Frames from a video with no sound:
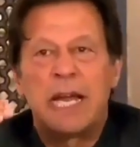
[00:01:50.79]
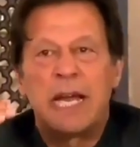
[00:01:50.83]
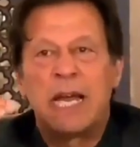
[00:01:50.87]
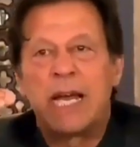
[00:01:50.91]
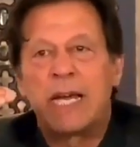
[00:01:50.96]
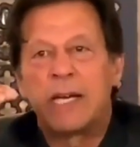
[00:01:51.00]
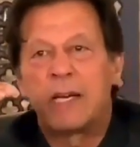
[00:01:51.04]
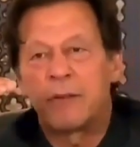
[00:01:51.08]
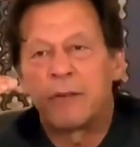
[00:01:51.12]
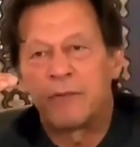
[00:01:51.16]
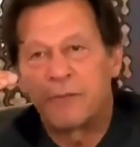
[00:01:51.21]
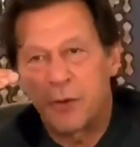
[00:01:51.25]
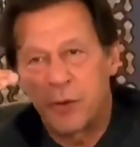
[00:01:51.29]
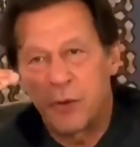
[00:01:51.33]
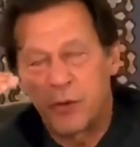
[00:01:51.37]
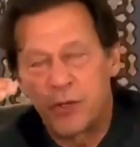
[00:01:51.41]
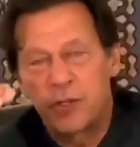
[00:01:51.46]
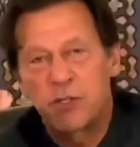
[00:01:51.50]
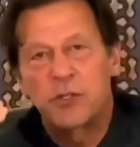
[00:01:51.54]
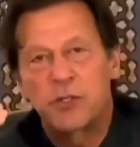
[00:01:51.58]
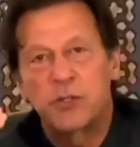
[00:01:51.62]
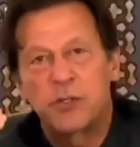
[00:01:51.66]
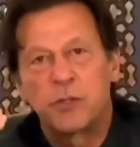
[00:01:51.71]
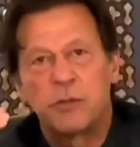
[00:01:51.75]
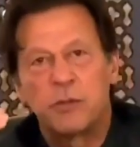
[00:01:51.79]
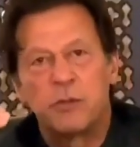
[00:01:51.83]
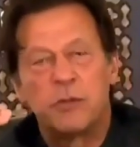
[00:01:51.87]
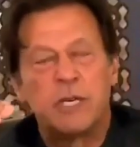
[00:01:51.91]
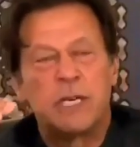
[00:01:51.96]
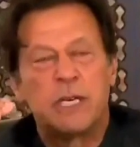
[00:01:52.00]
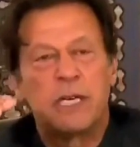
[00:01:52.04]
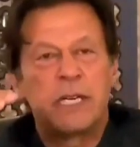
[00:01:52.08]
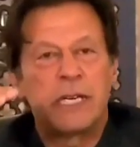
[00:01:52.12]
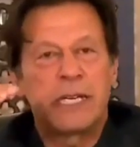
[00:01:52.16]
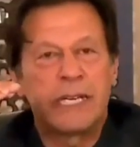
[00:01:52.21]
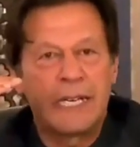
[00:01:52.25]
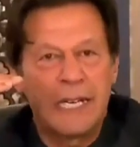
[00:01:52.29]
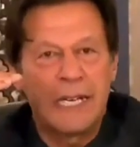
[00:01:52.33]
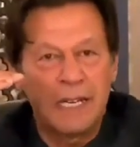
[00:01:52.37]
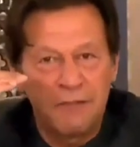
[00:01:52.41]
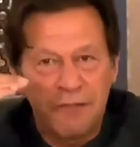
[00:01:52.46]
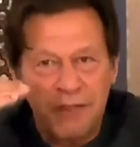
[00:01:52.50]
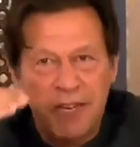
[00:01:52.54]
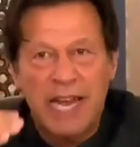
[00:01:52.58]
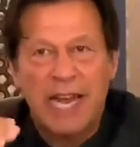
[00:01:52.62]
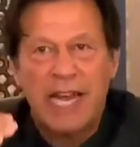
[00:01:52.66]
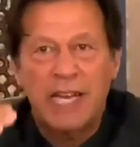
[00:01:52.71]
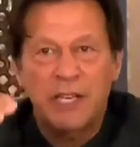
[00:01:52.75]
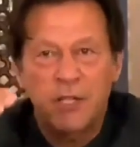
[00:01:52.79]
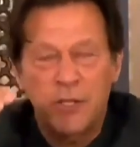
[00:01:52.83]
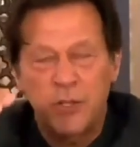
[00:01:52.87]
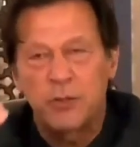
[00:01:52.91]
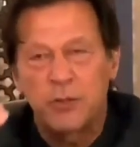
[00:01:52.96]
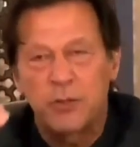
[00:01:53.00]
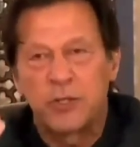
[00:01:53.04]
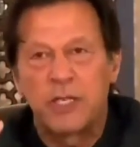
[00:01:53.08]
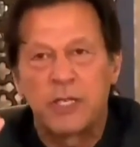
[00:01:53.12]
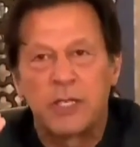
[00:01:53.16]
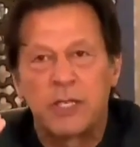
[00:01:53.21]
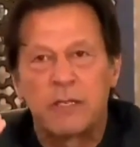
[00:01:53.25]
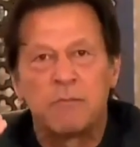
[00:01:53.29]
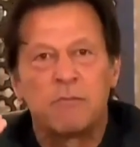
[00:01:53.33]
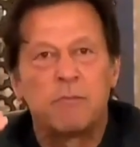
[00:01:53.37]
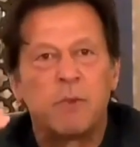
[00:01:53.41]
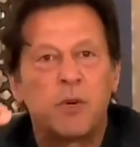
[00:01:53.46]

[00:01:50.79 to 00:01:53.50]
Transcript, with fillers: and, of course, to give cash to the